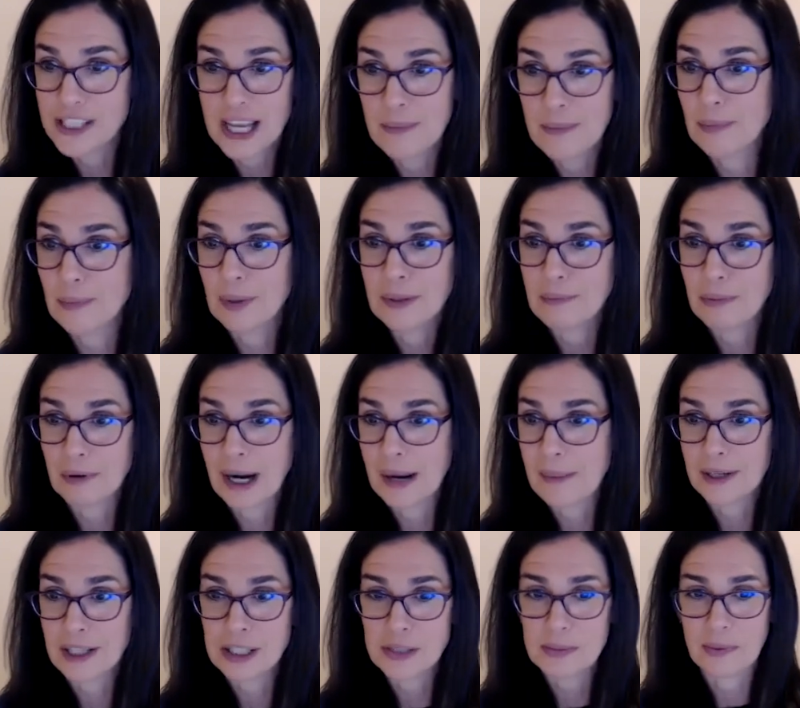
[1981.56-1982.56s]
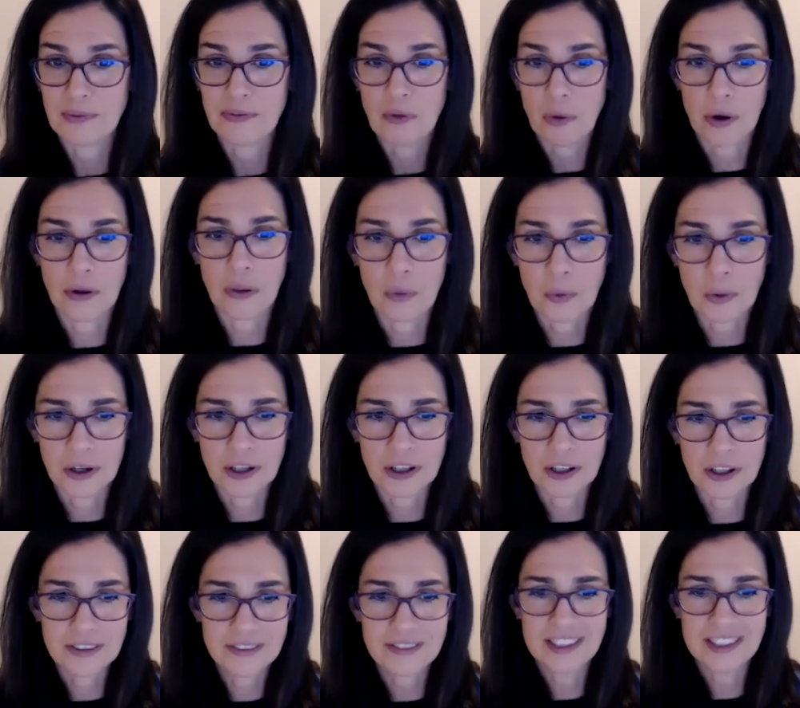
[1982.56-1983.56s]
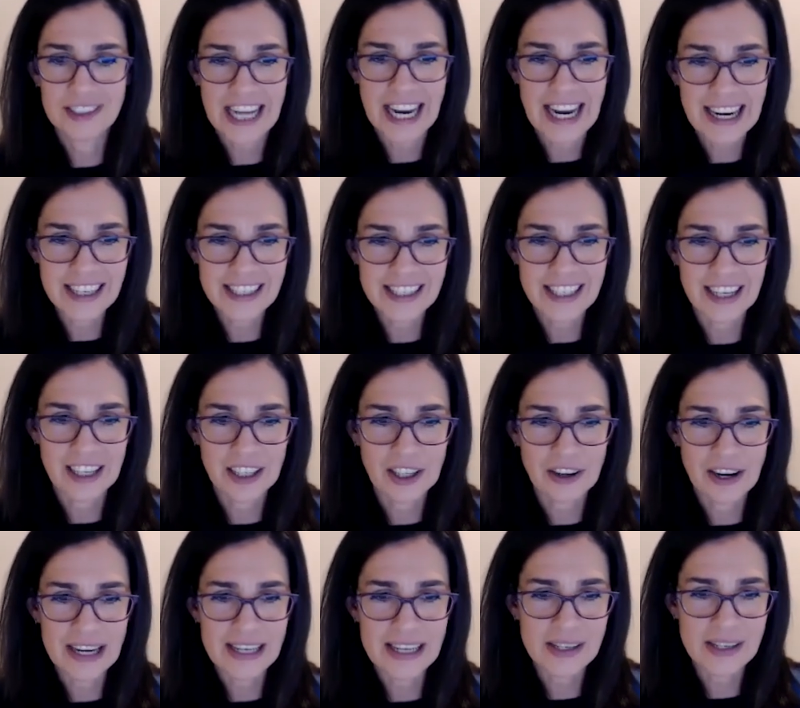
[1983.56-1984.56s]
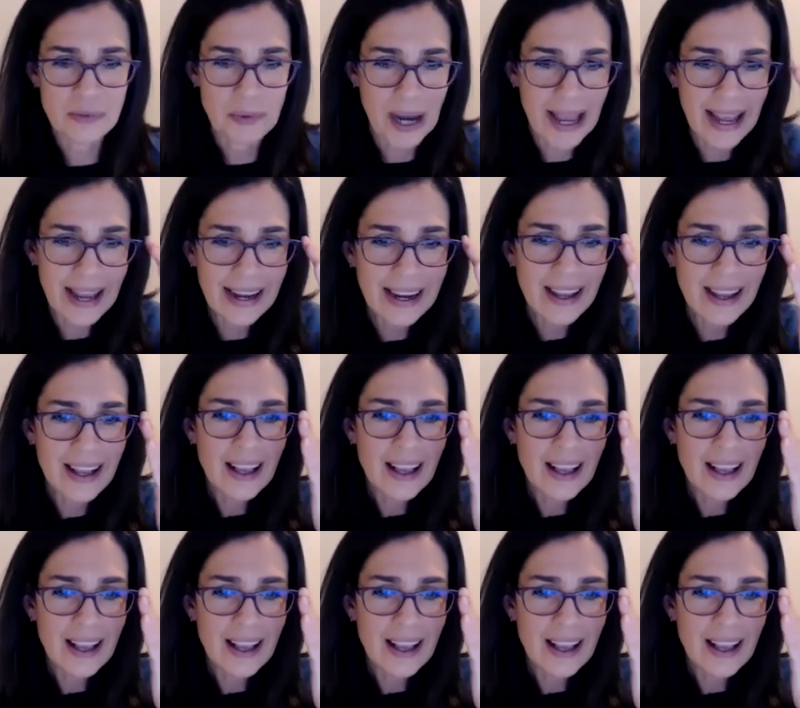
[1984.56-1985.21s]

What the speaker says: input parameters before the world changed in a crazy way.